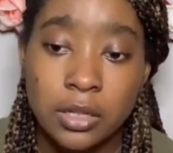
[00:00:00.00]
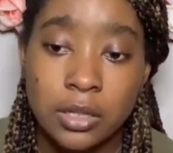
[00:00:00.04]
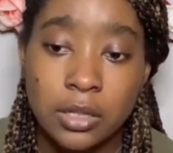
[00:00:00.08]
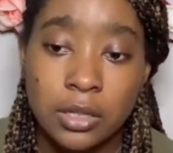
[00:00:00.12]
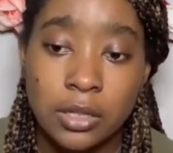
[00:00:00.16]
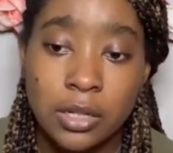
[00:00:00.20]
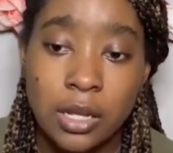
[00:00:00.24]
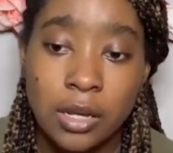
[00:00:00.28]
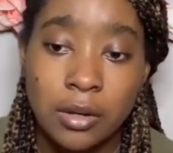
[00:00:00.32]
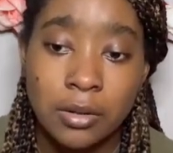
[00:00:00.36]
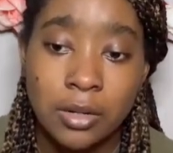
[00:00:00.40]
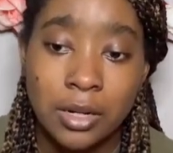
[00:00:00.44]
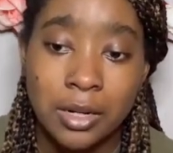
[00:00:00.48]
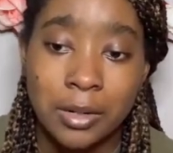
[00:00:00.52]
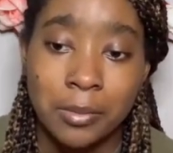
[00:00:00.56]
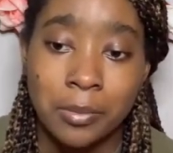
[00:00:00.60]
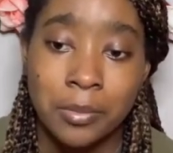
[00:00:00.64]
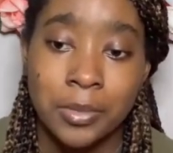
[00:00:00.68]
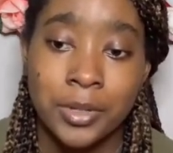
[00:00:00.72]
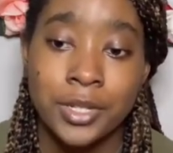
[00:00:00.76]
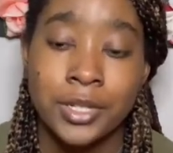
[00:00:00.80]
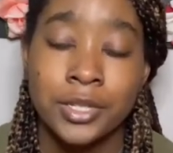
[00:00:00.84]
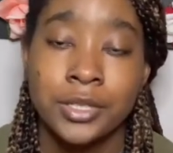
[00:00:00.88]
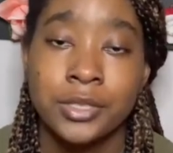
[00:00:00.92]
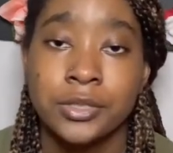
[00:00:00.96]
They were like,
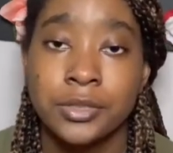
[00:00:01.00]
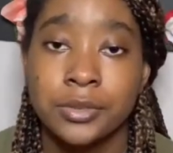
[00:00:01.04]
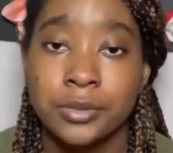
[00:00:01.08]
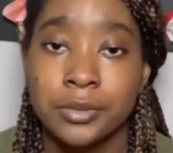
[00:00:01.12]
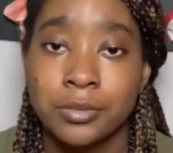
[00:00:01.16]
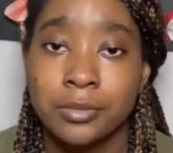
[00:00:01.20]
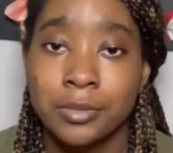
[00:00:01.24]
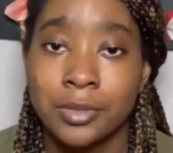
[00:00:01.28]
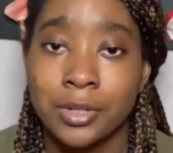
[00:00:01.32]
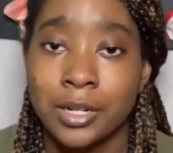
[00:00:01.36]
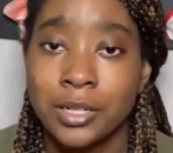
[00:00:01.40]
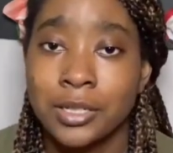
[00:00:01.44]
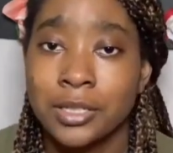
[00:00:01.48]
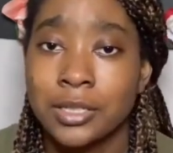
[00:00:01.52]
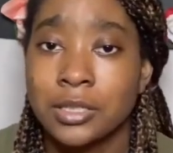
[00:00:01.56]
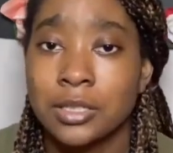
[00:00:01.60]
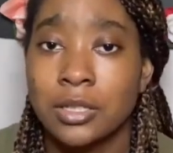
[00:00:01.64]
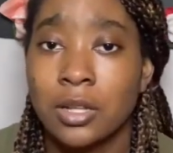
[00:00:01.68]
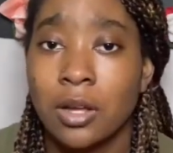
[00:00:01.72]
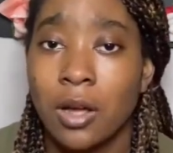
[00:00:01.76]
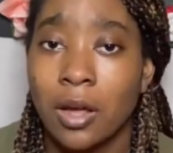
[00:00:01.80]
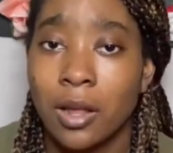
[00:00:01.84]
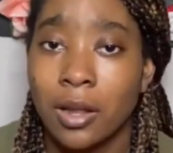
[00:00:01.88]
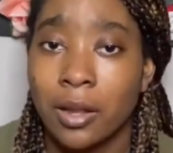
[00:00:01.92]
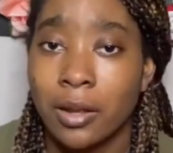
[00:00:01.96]
beat you? And they just
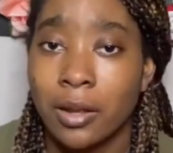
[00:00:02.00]
started